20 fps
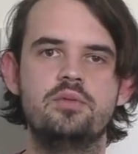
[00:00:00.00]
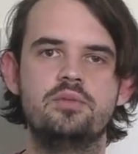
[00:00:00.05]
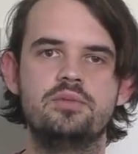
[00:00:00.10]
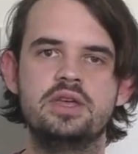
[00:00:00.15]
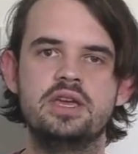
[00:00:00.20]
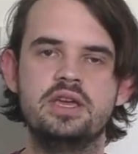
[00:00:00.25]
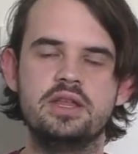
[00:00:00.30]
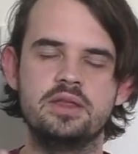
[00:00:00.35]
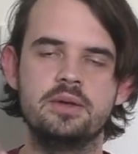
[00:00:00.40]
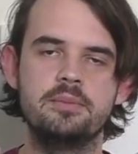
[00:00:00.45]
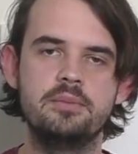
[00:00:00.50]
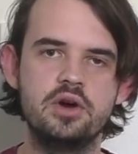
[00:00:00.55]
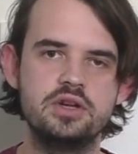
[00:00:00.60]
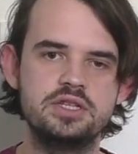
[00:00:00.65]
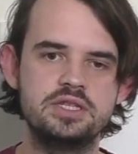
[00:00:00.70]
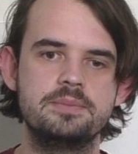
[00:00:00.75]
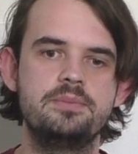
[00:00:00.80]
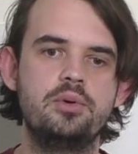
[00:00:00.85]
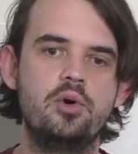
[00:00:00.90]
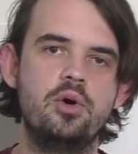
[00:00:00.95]
the
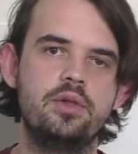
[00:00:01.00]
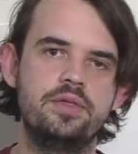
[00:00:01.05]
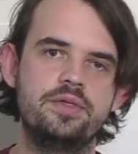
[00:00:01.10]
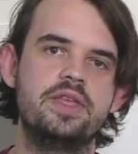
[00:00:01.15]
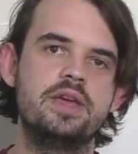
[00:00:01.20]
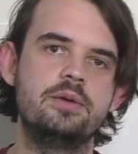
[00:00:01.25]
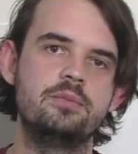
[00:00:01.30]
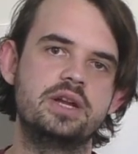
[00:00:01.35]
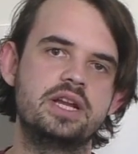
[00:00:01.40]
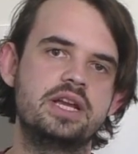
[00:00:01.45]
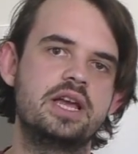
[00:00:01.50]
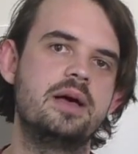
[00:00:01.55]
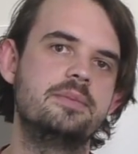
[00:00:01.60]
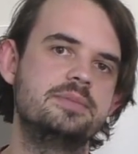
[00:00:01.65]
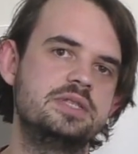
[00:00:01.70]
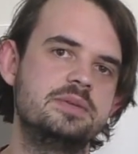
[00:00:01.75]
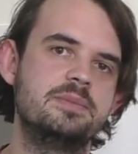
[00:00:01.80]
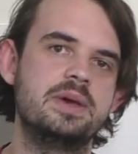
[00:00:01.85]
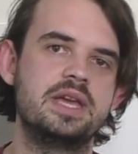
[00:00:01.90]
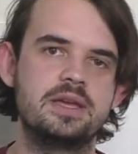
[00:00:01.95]
most important thing when it
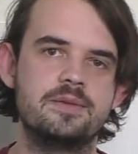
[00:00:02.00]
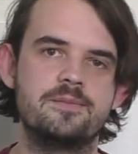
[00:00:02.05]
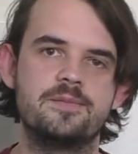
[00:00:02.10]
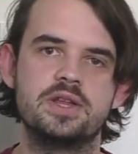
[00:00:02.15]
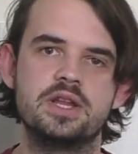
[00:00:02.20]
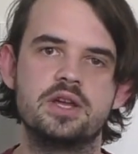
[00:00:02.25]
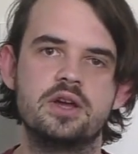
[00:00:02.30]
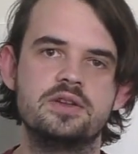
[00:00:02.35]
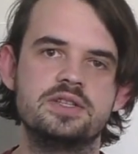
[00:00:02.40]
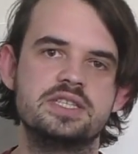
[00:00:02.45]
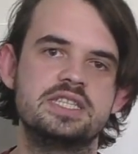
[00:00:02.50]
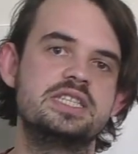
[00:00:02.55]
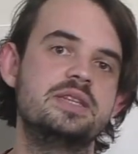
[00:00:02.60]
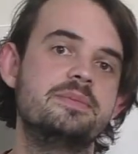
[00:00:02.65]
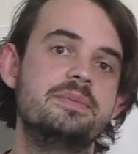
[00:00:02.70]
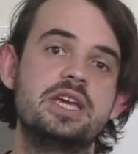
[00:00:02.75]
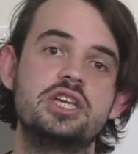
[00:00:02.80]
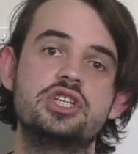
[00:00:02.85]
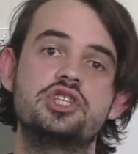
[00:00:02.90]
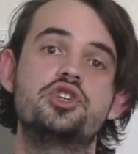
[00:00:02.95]
comes to making videos is to
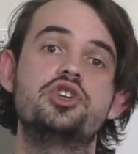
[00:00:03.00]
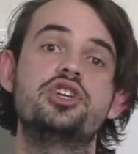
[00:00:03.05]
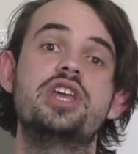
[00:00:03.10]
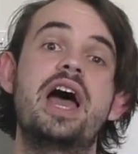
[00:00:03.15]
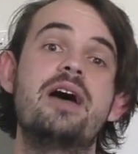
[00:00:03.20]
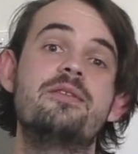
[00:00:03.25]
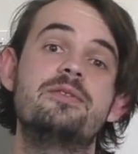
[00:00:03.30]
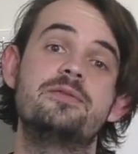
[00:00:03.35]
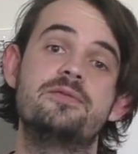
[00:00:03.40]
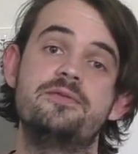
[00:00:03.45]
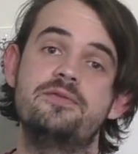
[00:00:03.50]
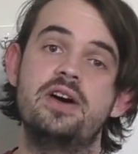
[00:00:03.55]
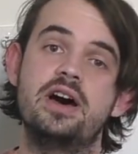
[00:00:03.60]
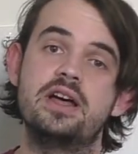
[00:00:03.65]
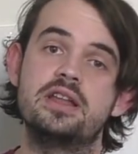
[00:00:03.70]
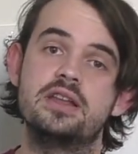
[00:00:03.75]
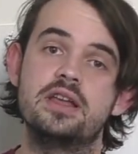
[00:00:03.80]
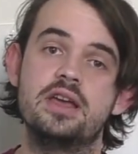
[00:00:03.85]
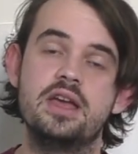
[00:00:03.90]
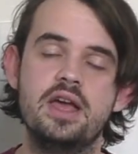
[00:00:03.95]
make sure you're having
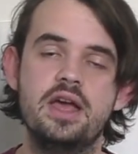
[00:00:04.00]
fun.